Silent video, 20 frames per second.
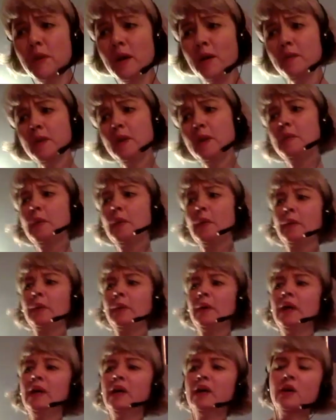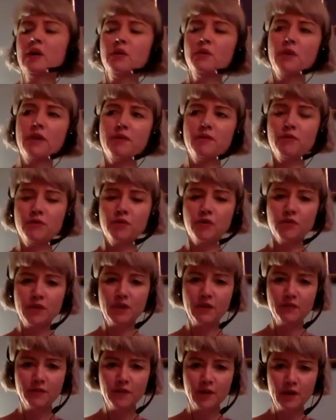about people whether or not
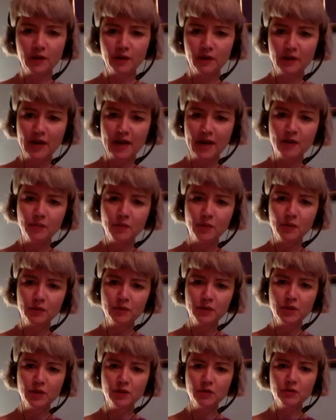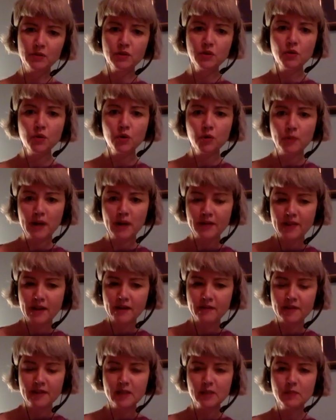they feel able to talk about
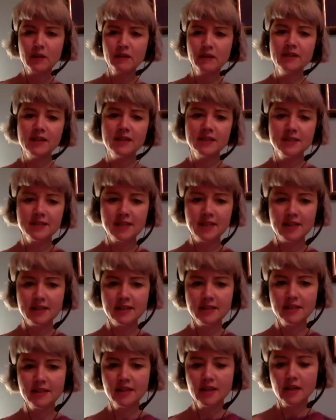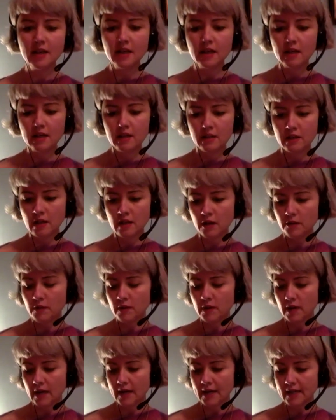their experiences you know
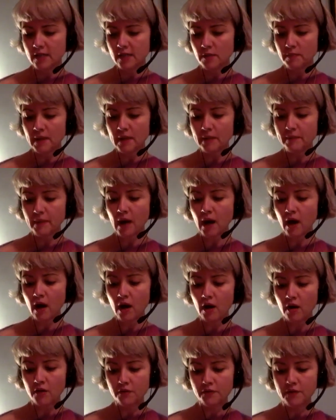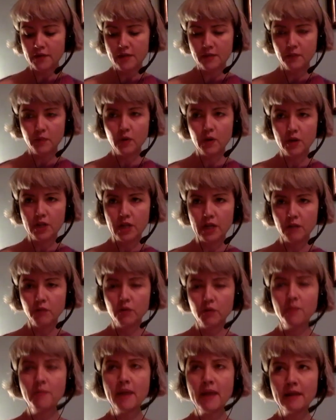i guess a big part of this project well
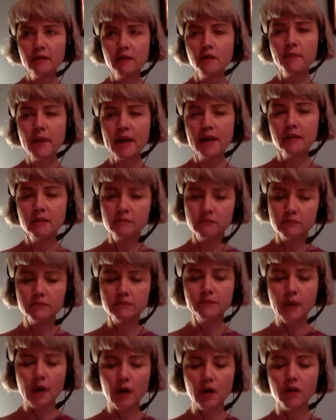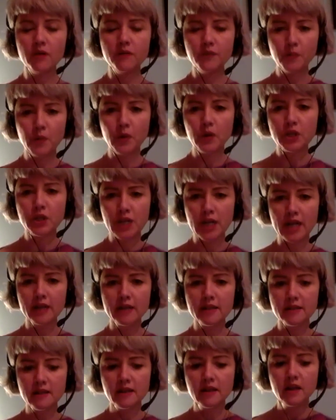the main the main part of the
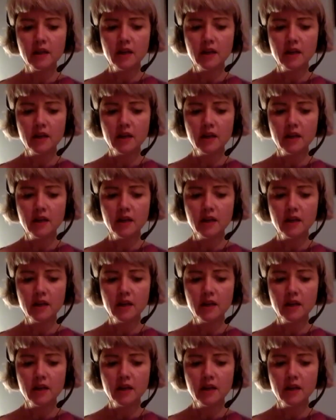project